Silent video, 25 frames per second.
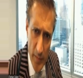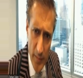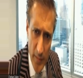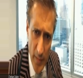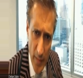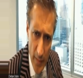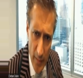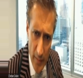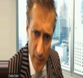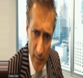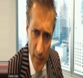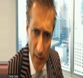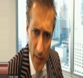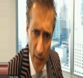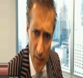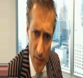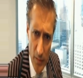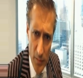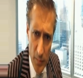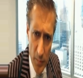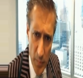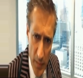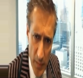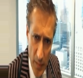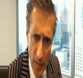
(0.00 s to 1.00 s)
side of the
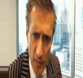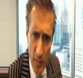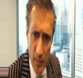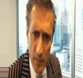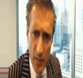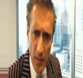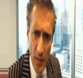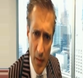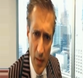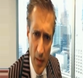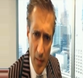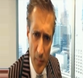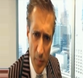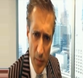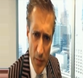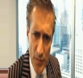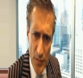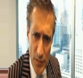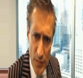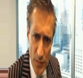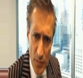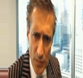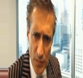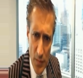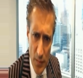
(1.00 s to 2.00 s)
house, but our
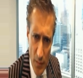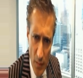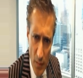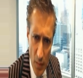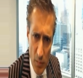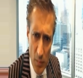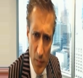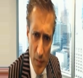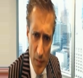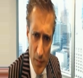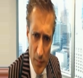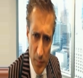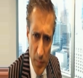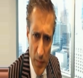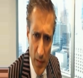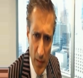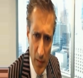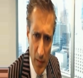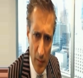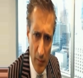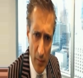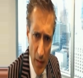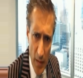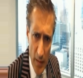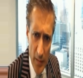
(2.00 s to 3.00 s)
pursuit has always
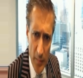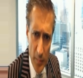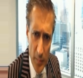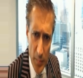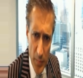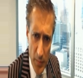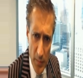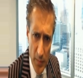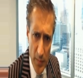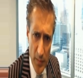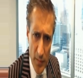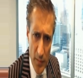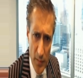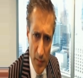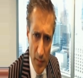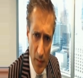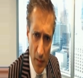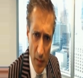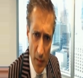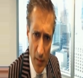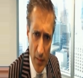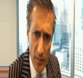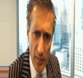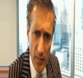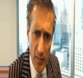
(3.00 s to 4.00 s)
been rather purist
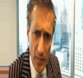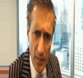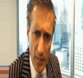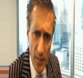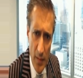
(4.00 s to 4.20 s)
on